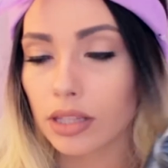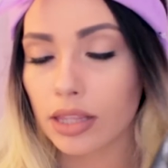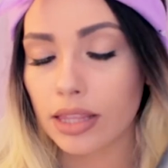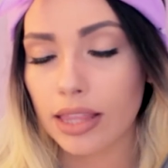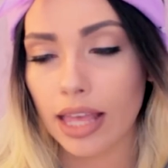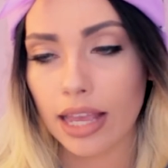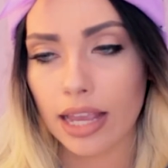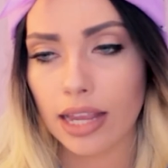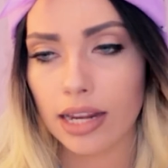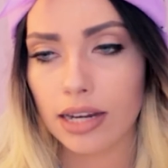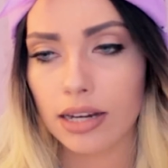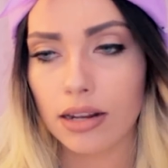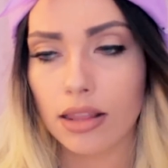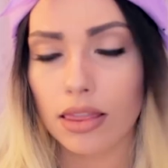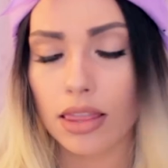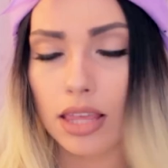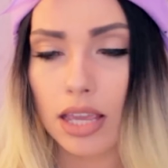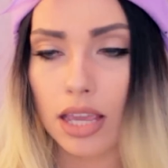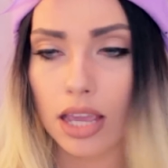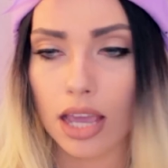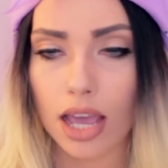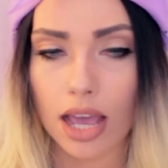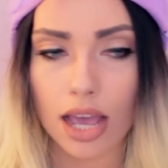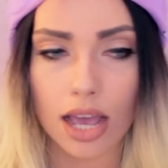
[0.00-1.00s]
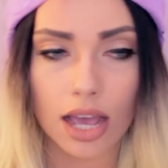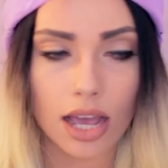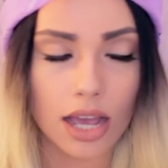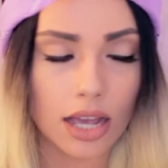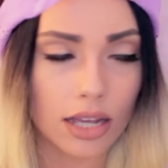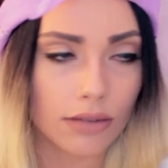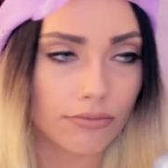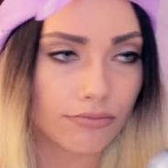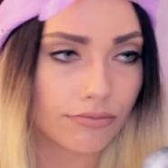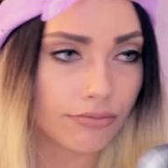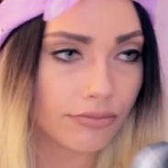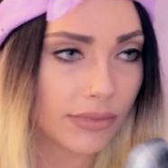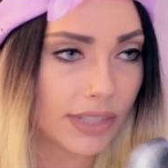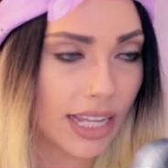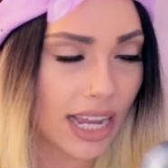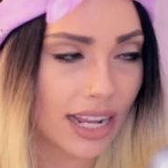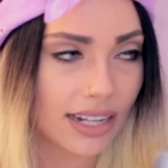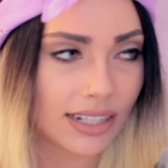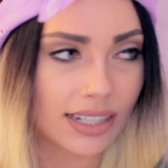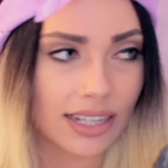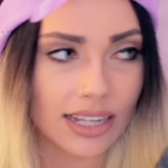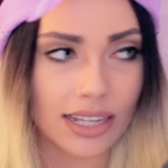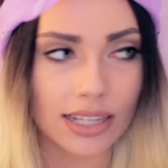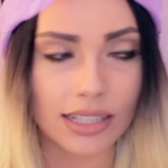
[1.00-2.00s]
Then the uh,
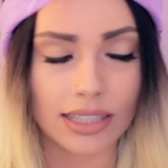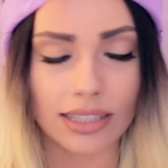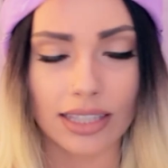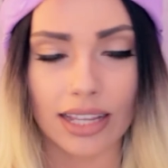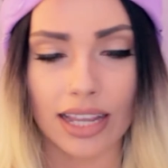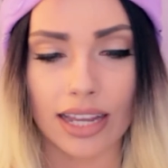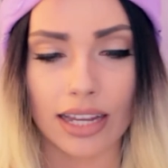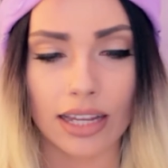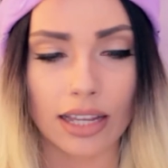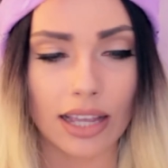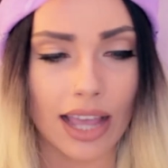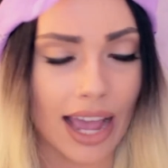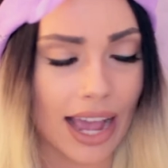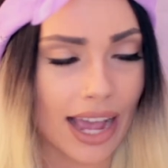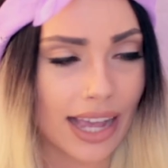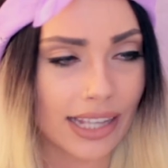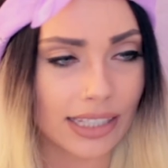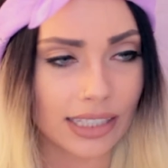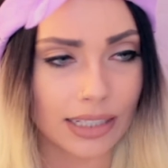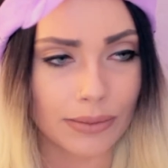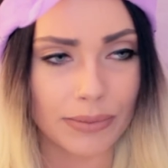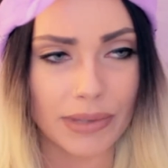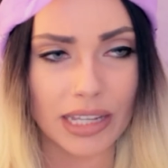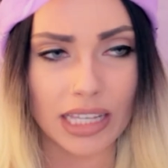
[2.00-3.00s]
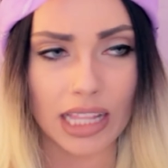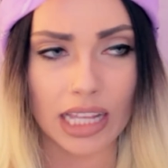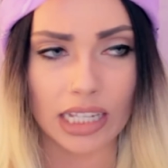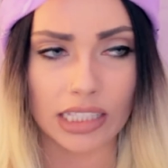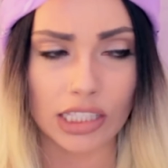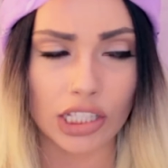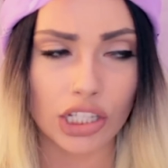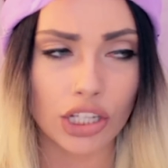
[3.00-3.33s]
dentist like asked me like,